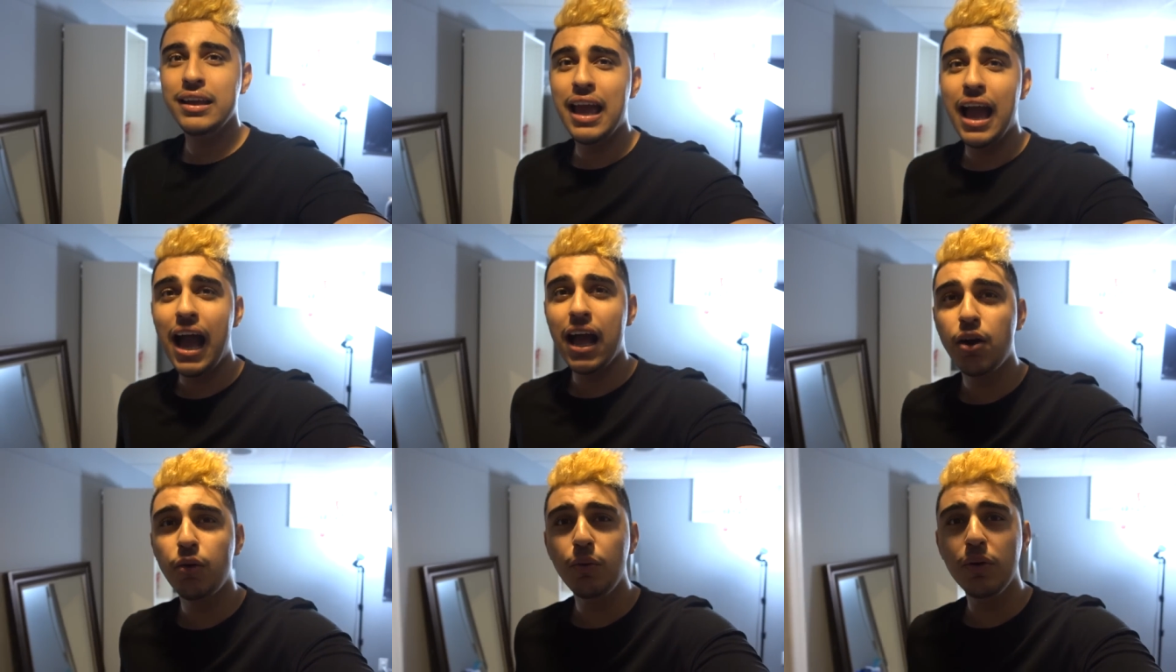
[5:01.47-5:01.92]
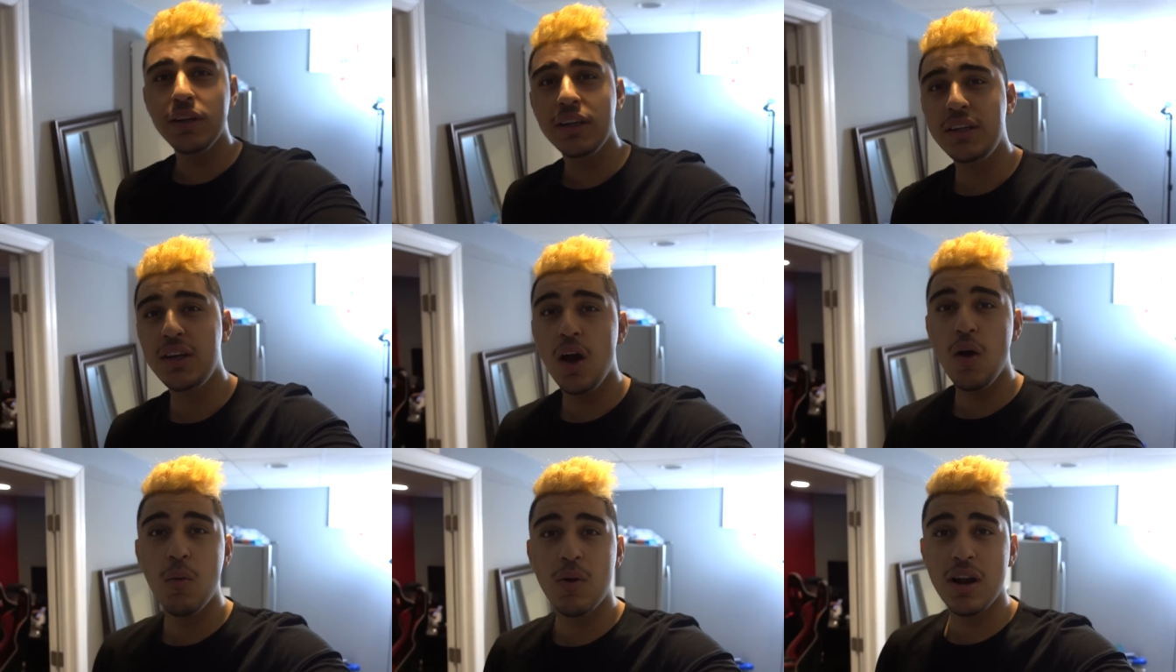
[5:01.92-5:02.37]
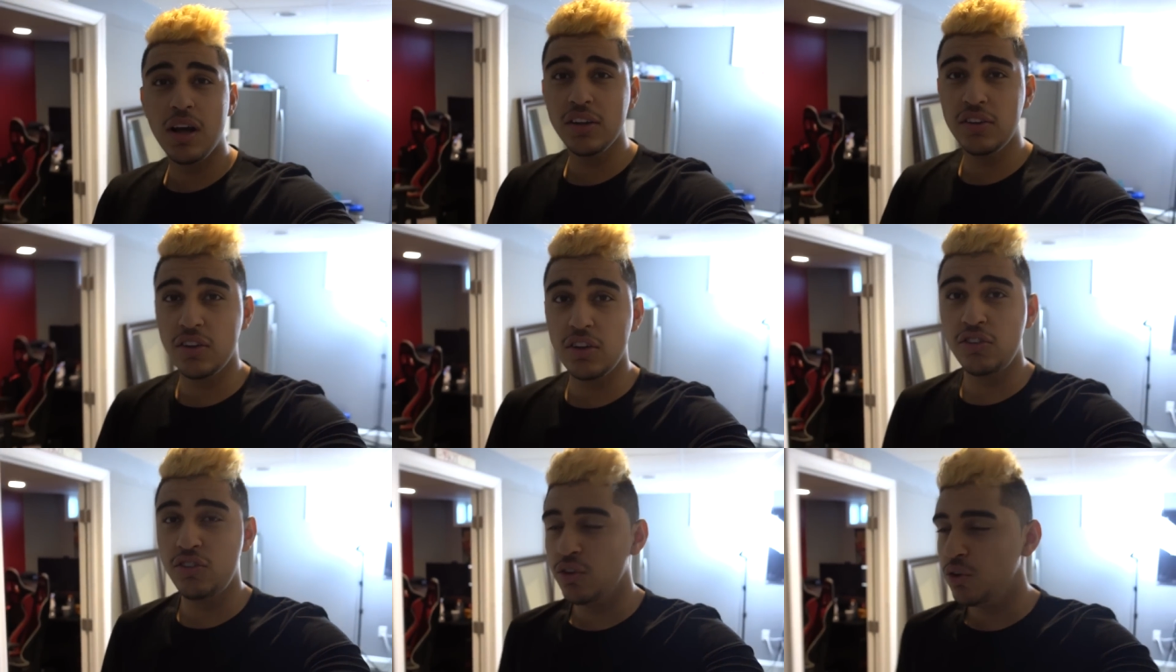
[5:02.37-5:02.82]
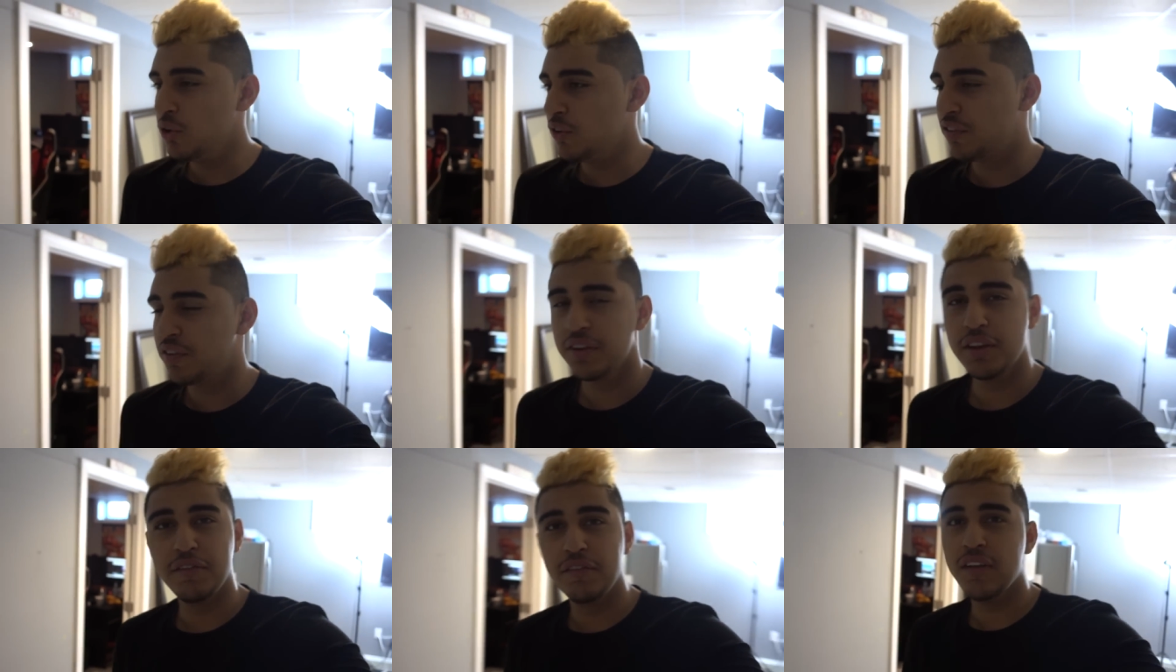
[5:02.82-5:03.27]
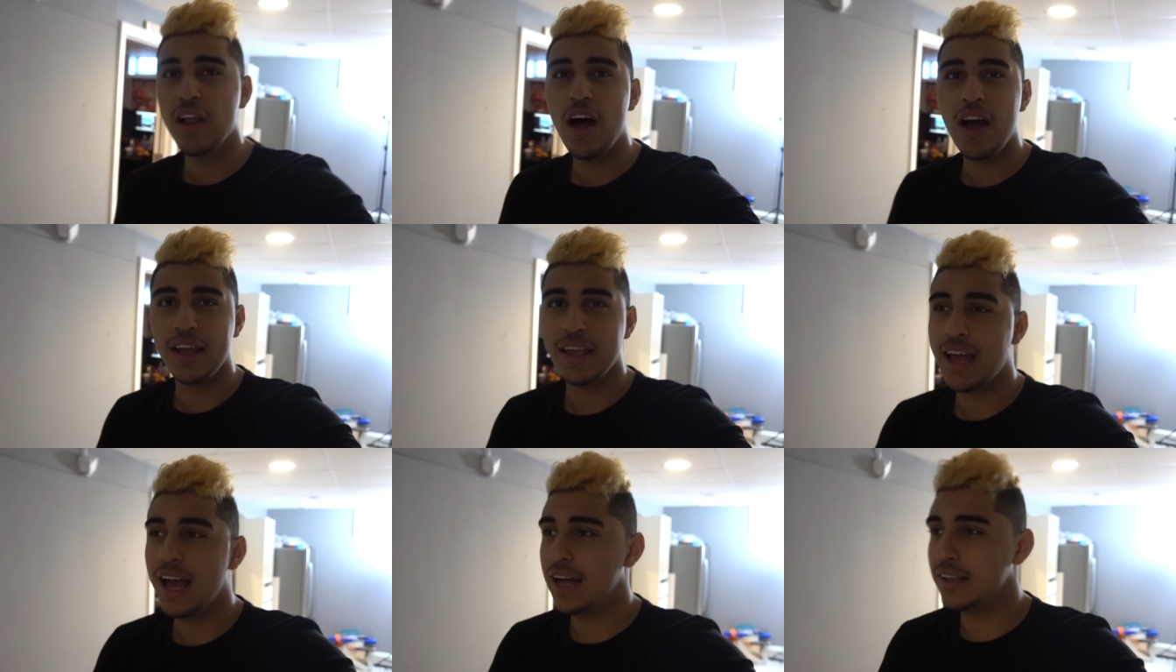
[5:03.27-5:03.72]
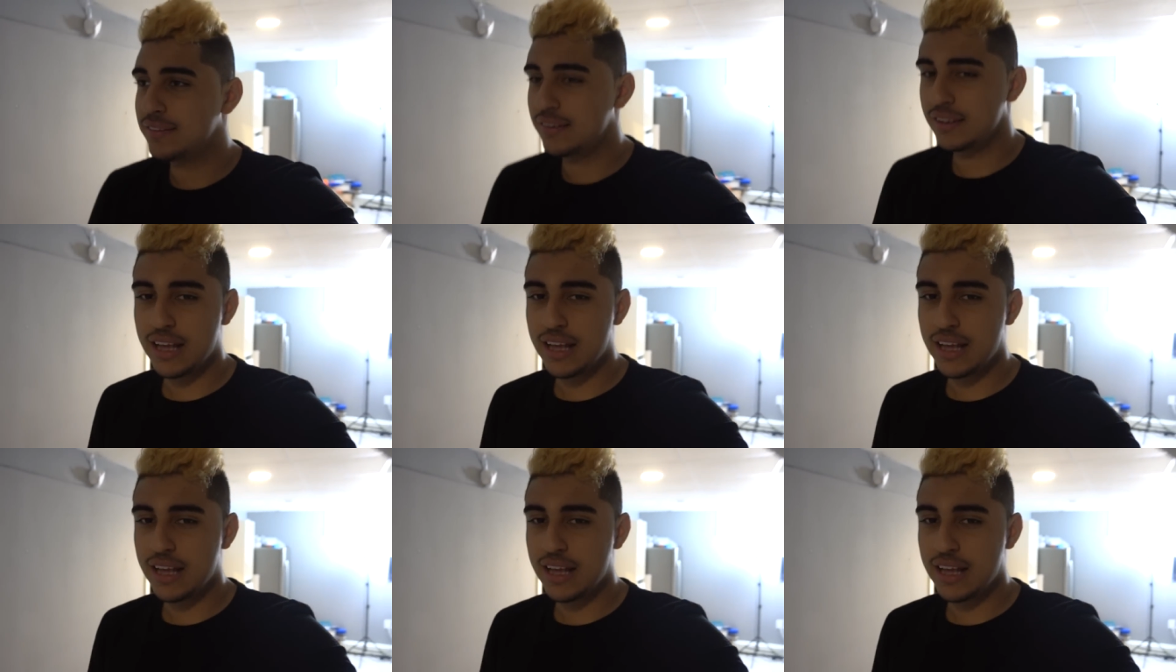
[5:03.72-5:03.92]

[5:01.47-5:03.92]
Yeah, I don't really know what else to do for the vlog, guys.